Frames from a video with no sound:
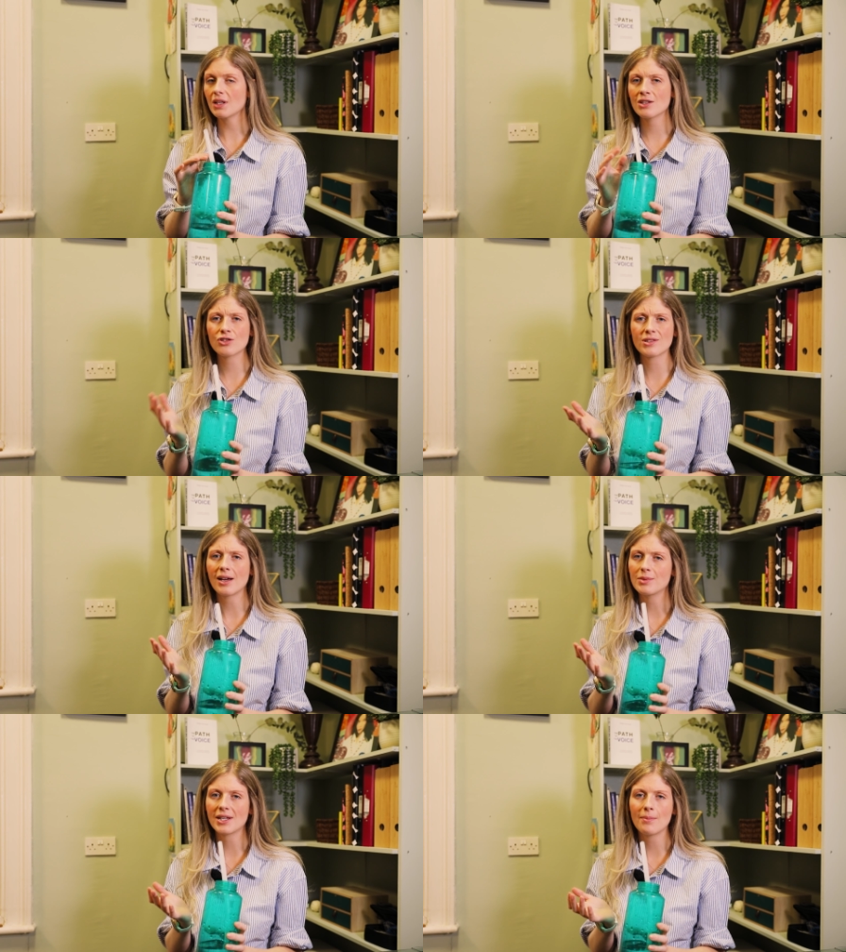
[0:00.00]
This just
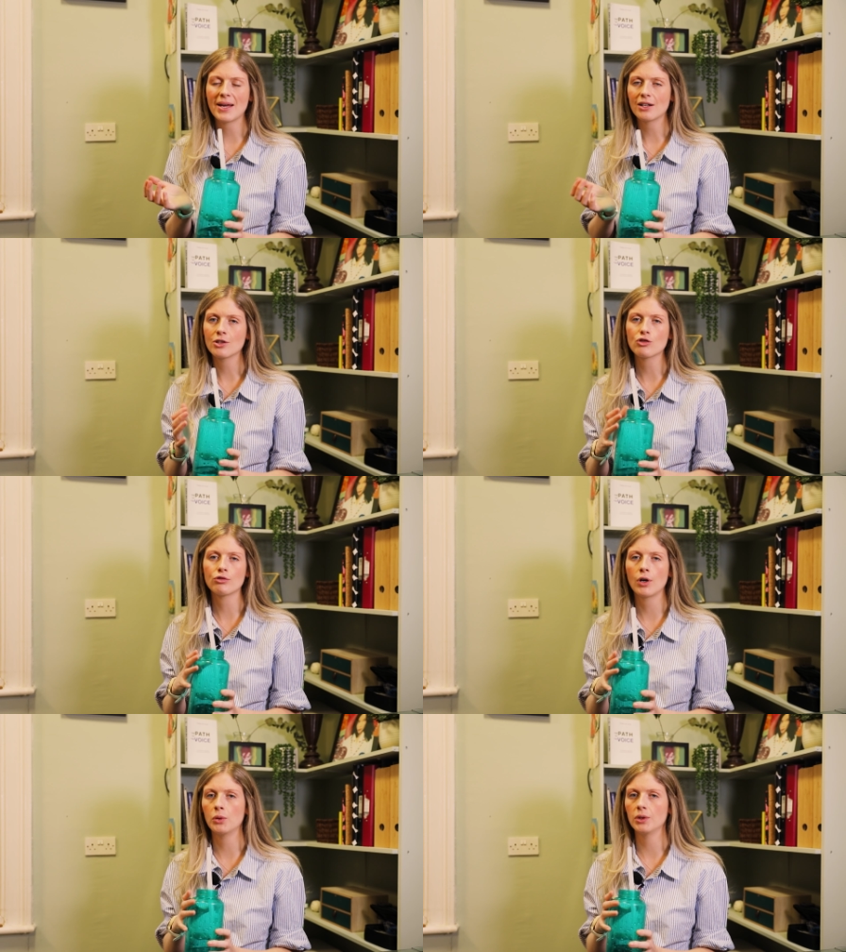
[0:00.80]
helps get better
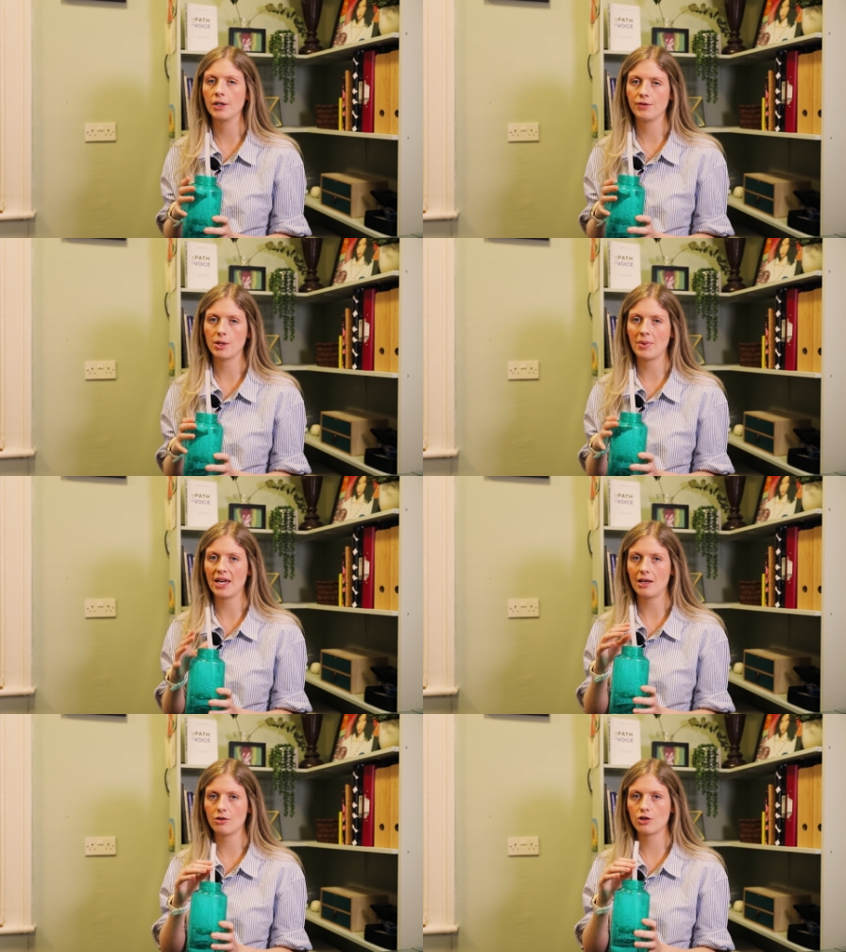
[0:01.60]
control over the
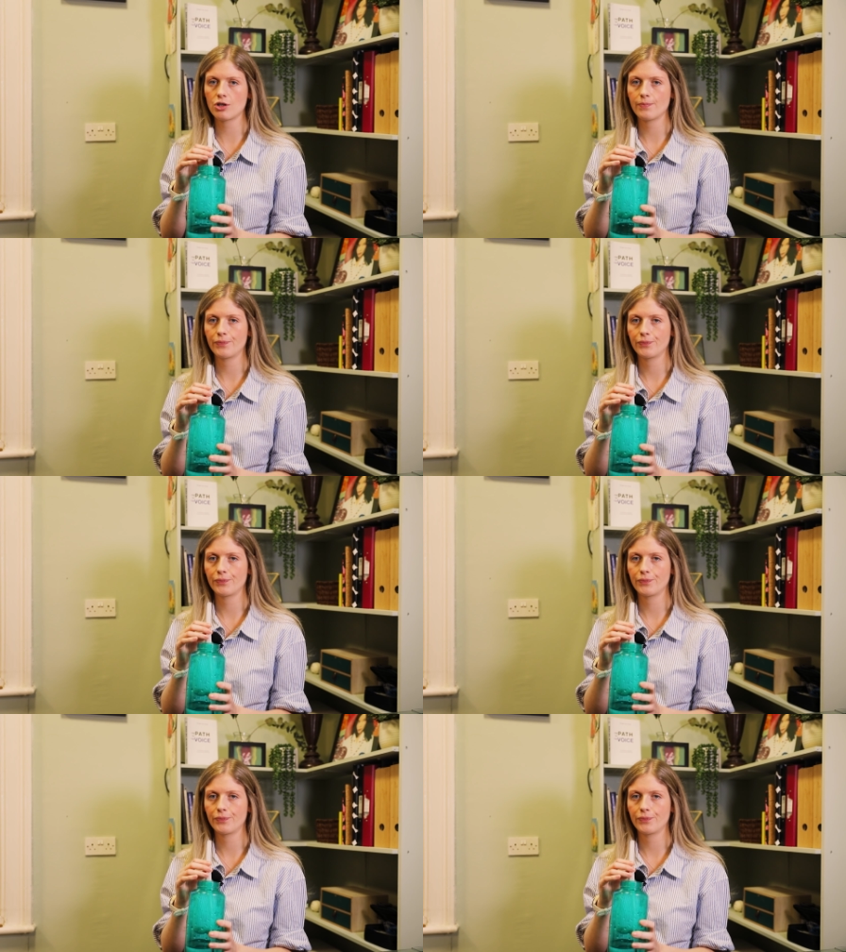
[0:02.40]
pitch.